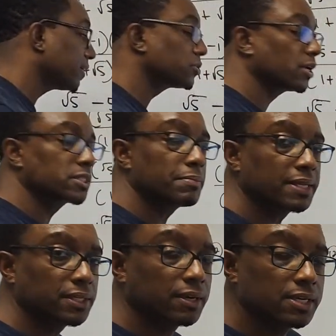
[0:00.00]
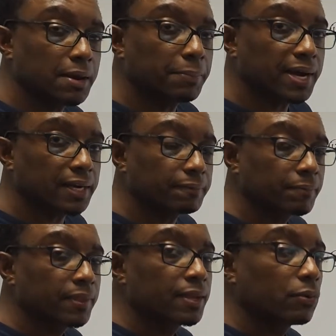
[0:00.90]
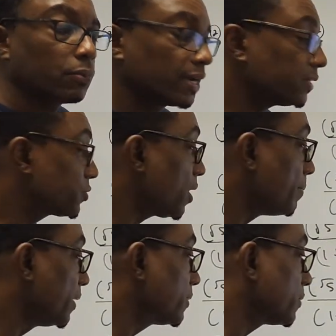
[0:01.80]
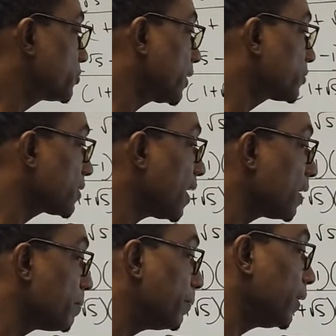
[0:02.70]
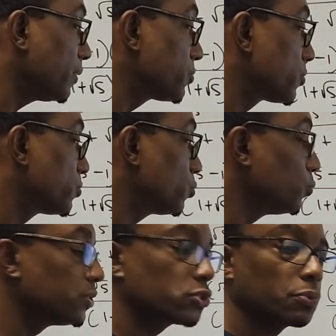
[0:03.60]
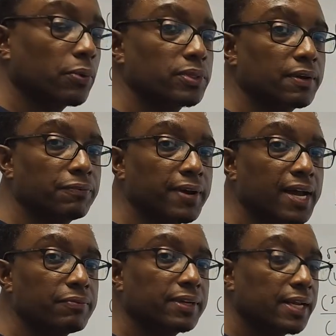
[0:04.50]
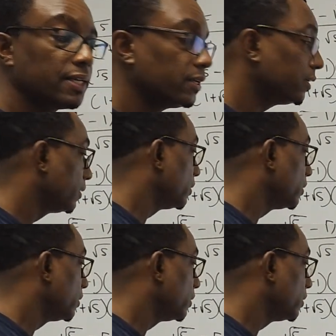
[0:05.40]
is automatically a part. What is common to 6 and plus 2 to the square root of 5? Clearly